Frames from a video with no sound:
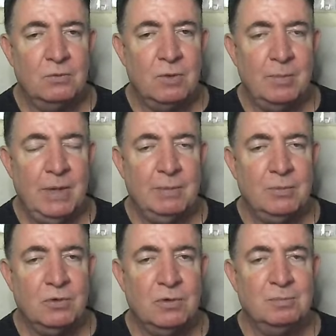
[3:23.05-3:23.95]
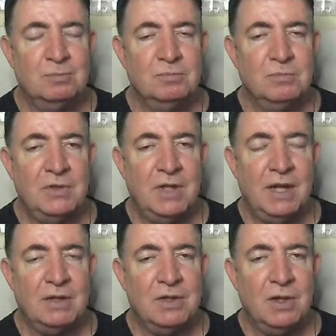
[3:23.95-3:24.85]
remember
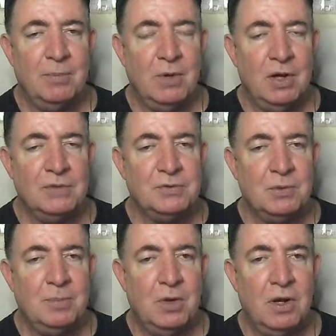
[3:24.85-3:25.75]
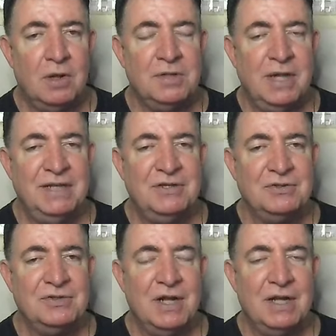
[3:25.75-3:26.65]
that the Apostle Paul
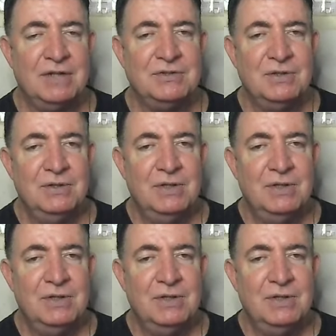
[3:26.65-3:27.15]
teaches us